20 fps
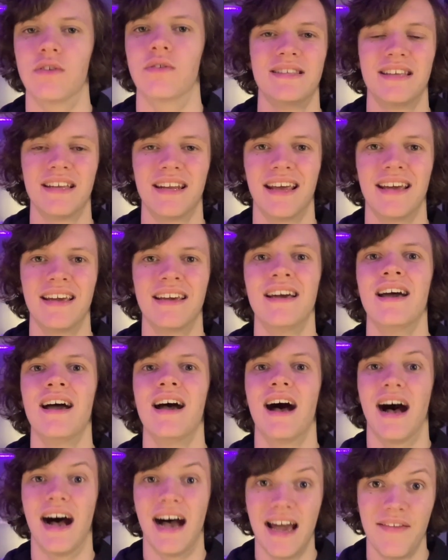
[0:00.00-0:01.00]
Today,
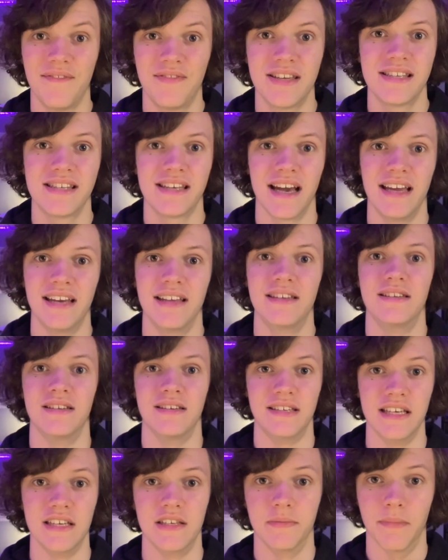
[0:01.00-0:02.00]
I have decided to
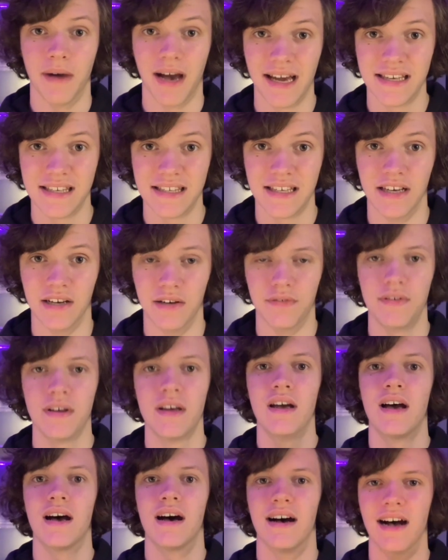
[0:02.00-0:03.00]
teach myself
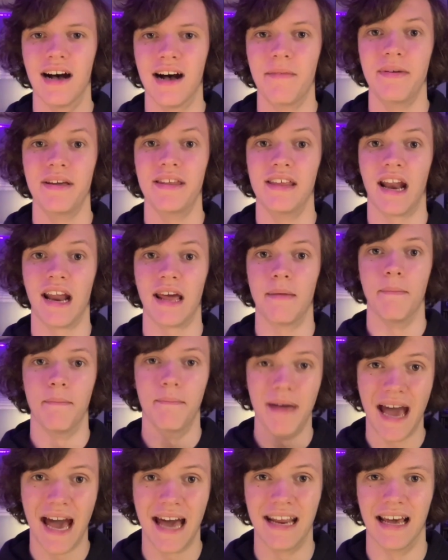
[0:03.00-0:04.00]
a hobby that I am
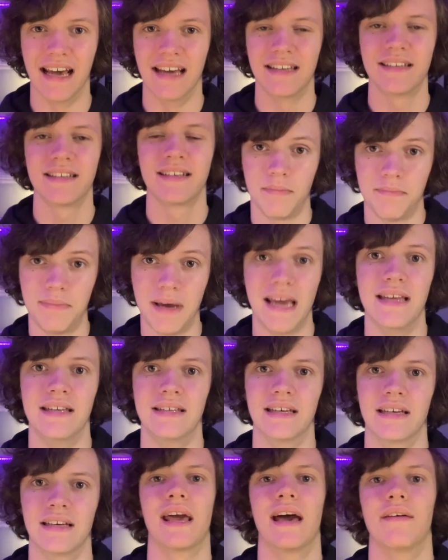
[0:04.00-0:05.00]
bad at,
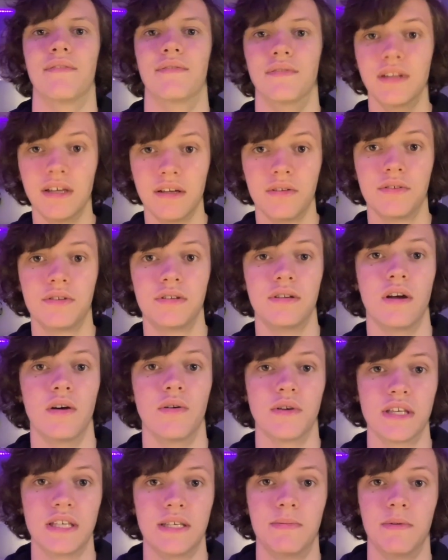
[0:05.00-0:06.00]
painting. I have little to no
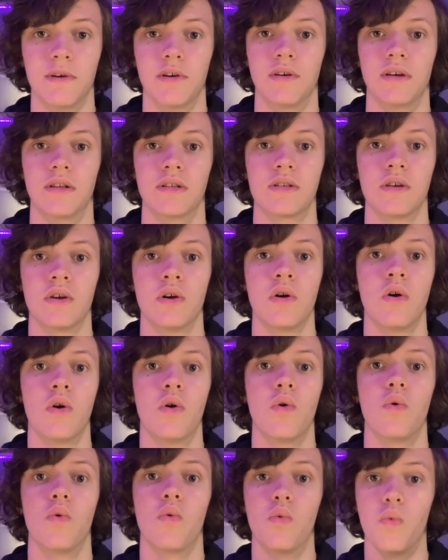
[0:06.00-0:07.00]
experience
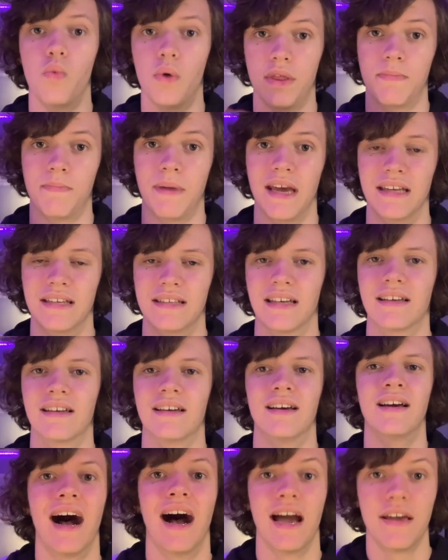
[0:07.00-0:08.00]
with painting.
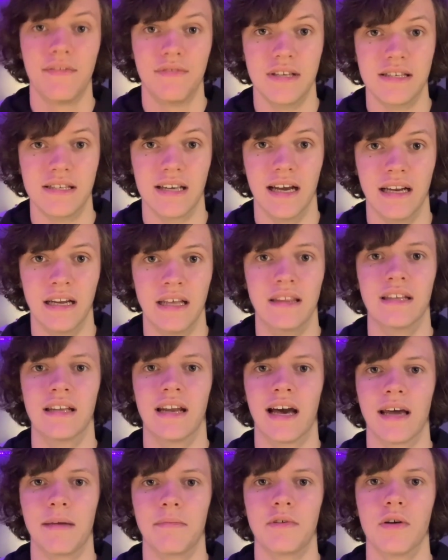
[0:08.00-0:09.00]
I have decided that
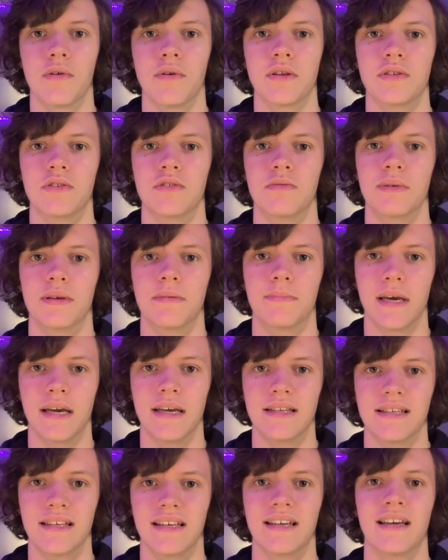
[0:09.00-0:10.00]
I am going to be
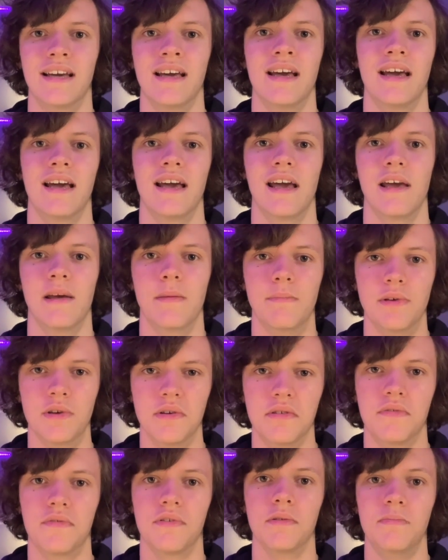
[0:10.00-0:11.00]
painting a
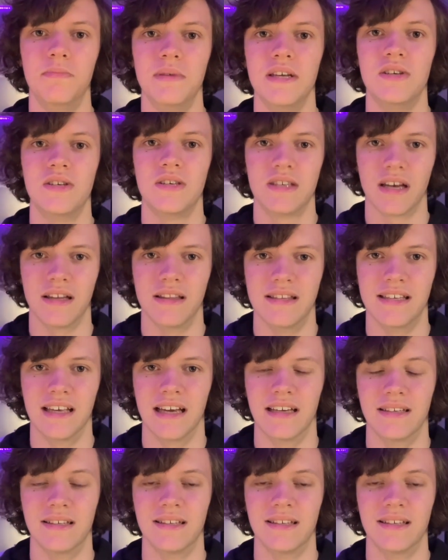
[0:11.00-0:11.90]
beautiful beach sunset.